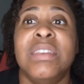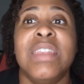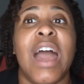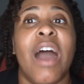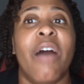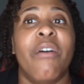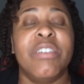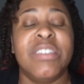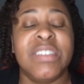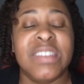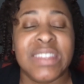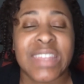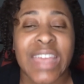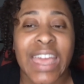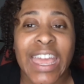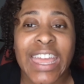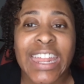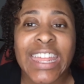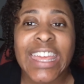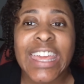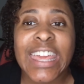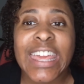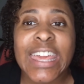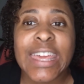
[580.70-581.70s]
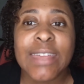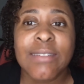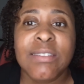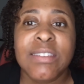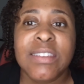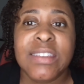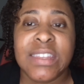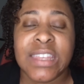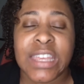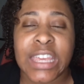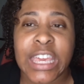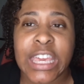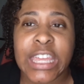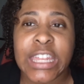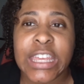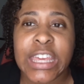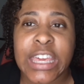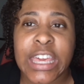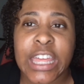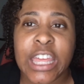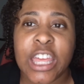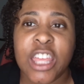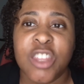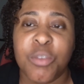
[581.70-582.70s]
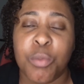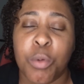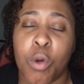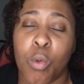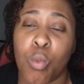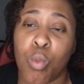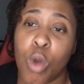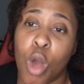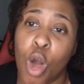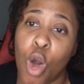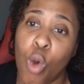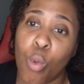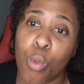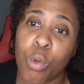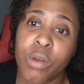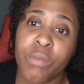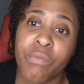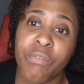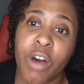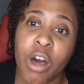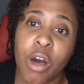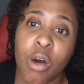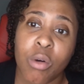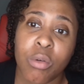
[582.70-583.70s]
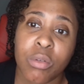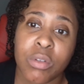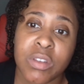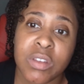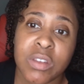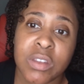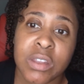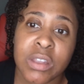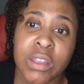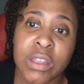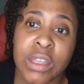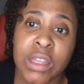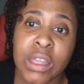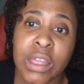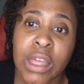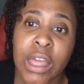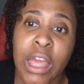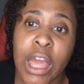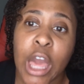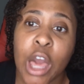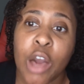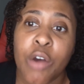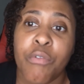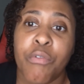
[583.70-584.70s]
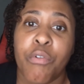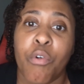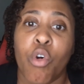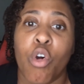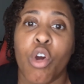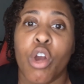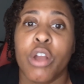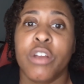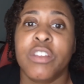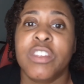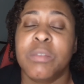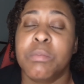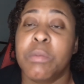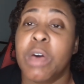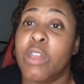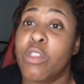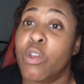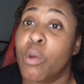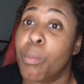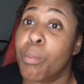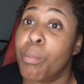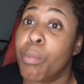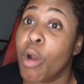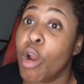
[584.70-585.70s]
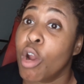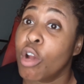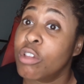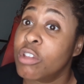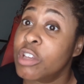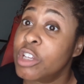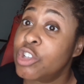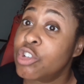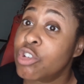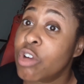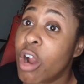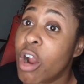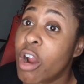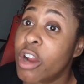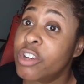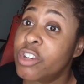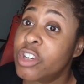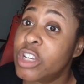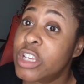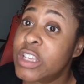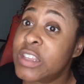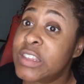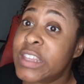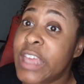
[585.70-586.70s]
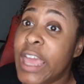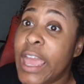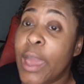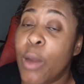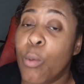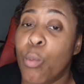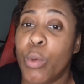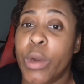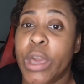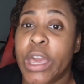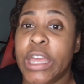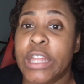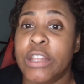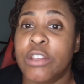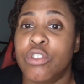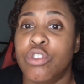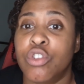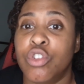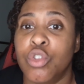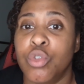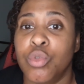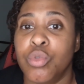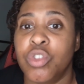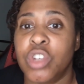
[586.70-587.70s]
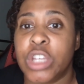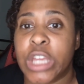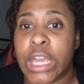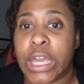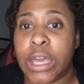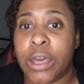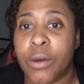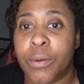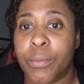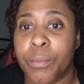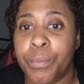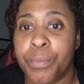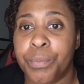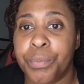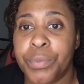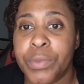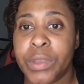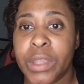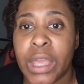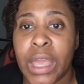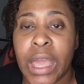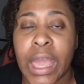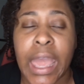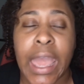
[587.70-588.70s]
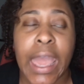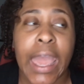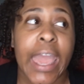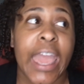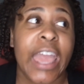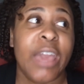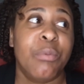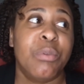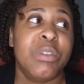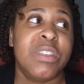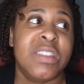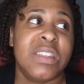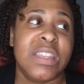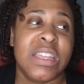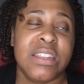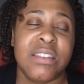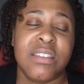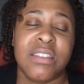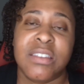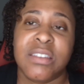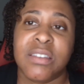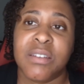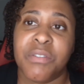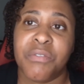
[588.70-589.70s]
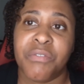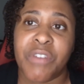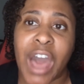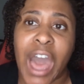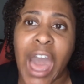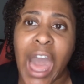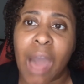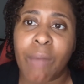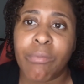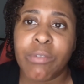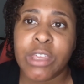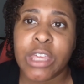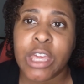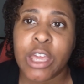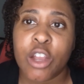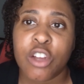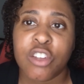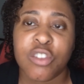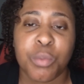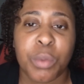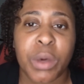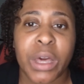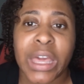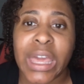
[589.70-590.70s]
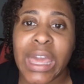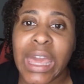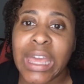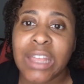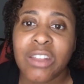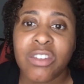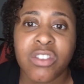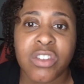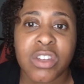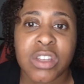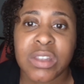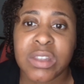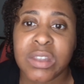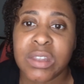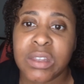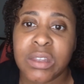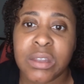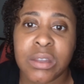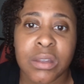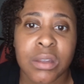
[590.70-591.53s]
Now, instead, he did get his parole revoked for some other burglary charges and went to jail. He was sentenced to 5 years, but he just,